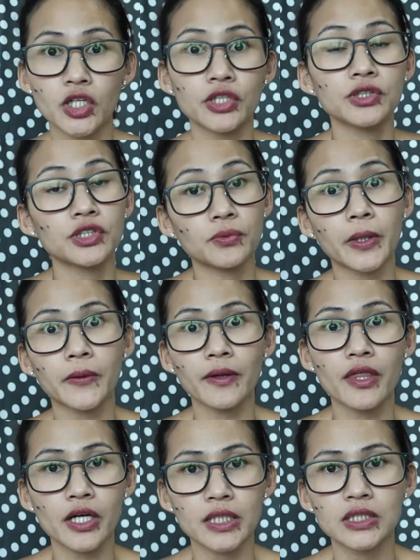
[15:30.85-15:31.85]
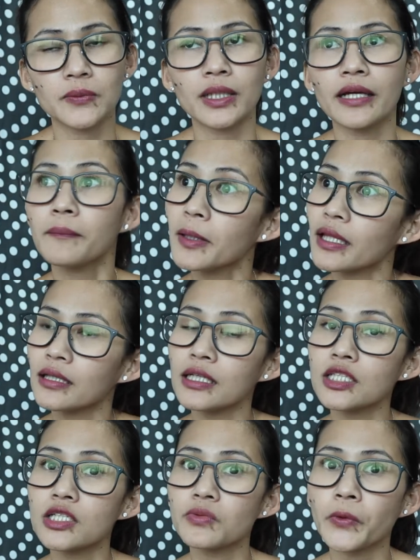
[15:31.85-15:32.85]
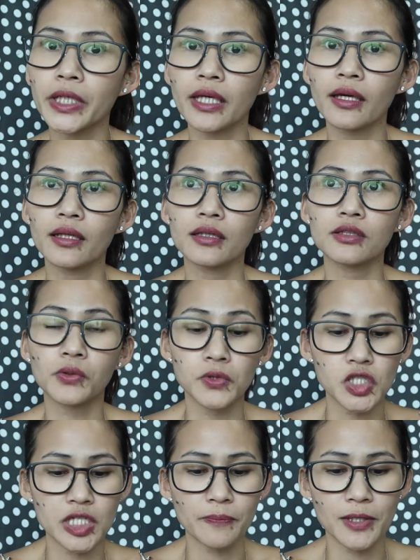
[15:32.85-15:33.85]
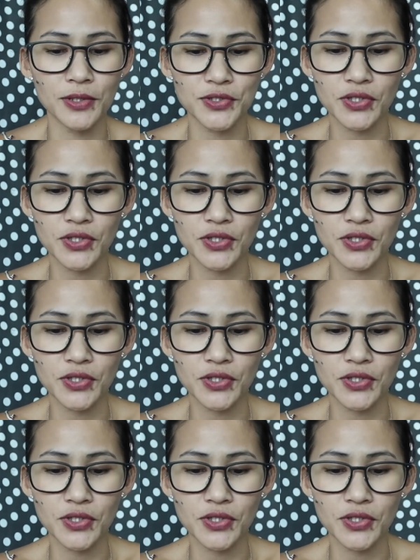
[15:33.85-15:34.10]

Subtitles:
So I used to work with her as well, but I think she's working in a cruise ship now.